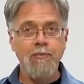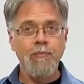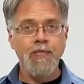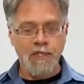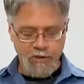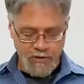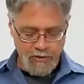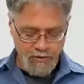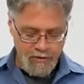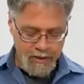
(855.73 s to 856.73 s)
making
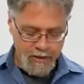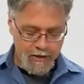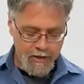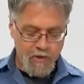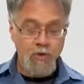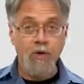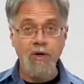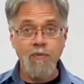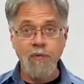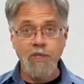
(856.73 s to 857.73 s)
sure that you're
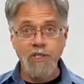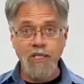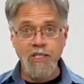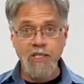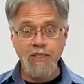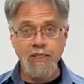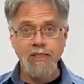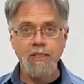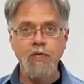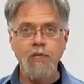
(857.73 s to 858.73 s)
careful when you change
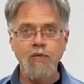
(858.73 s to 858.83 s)
lenses,